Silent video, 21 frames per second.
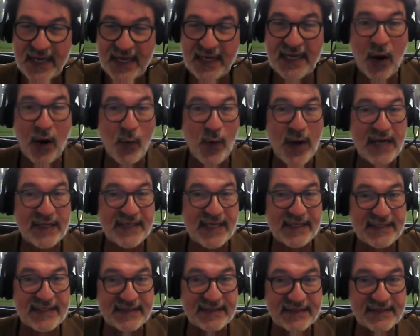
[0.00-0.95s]
in a way
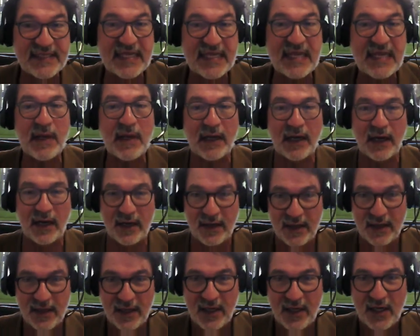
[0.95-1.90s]
that is
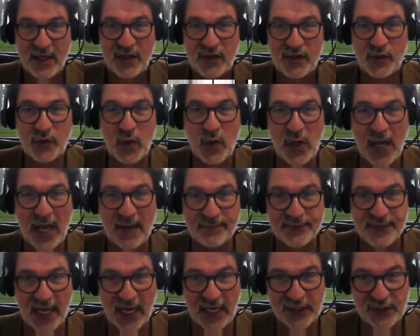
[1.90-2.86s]
similar to
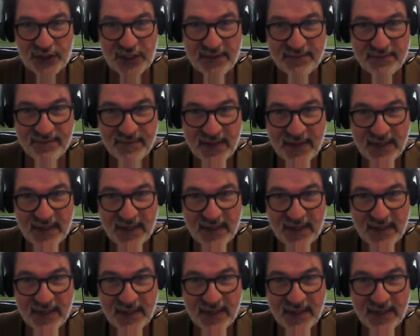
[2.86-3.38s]
abduction,